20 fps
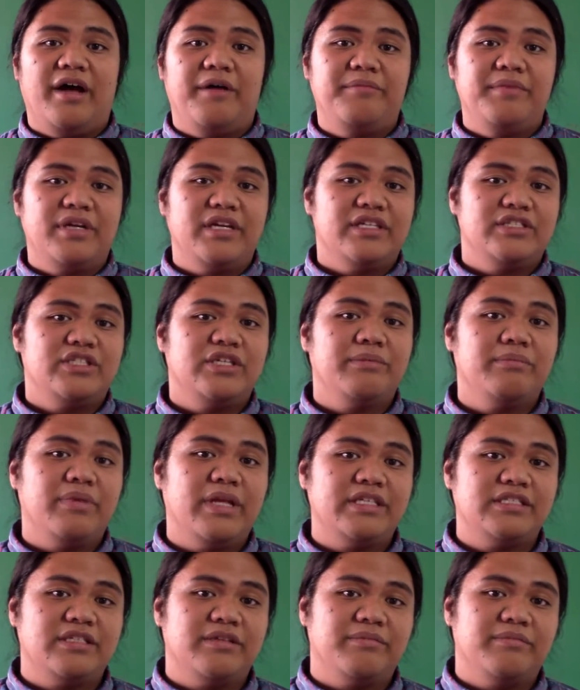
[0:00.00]
because you can
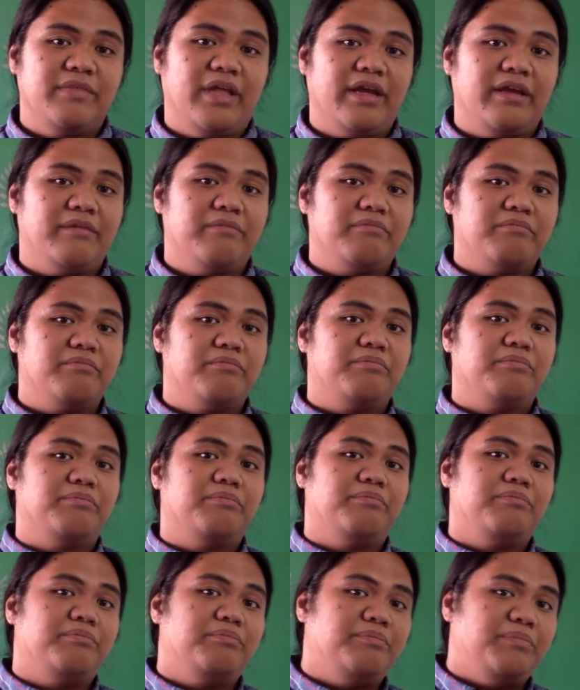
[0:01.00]
place them
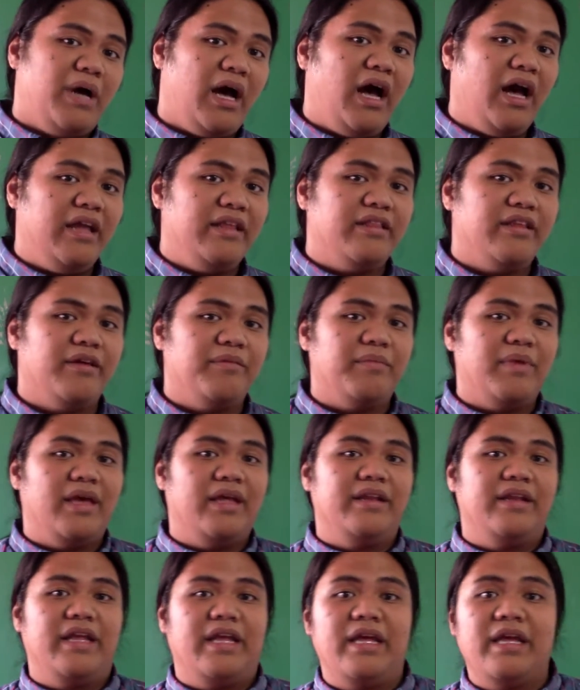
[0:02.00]
behind them
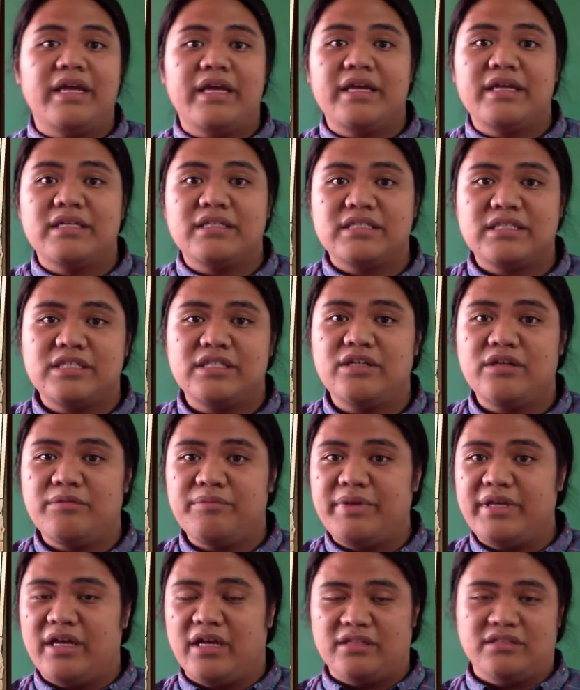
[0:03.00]
and they still
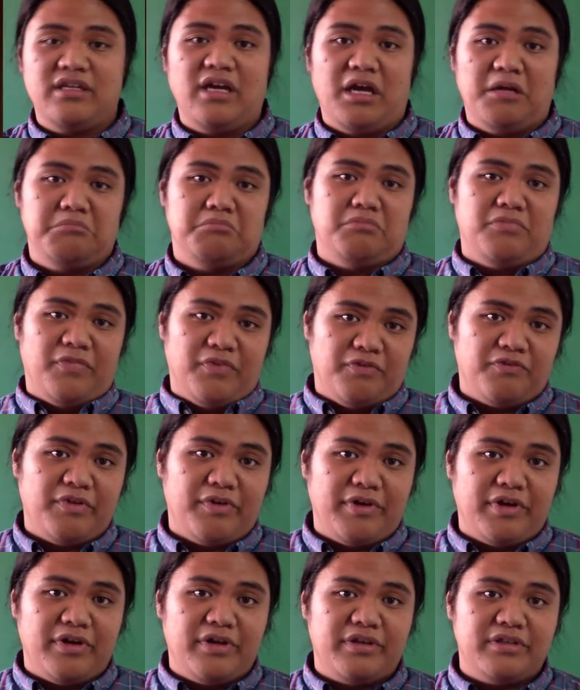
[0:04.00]
be on top.
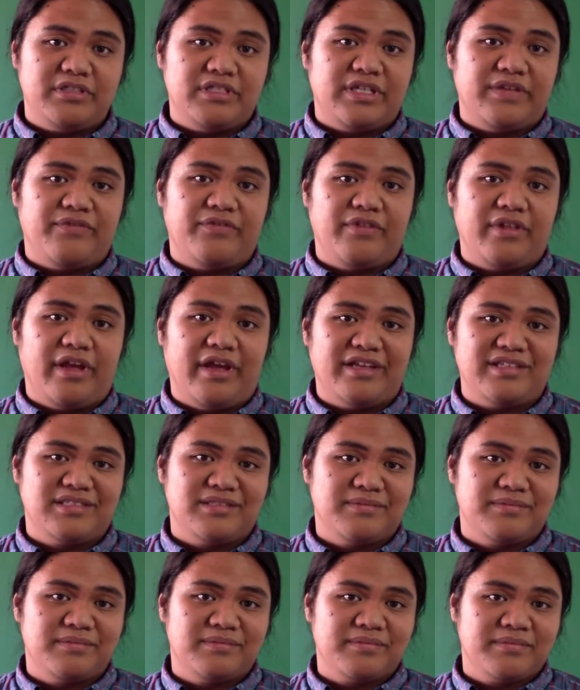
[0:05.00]
Very good set for that.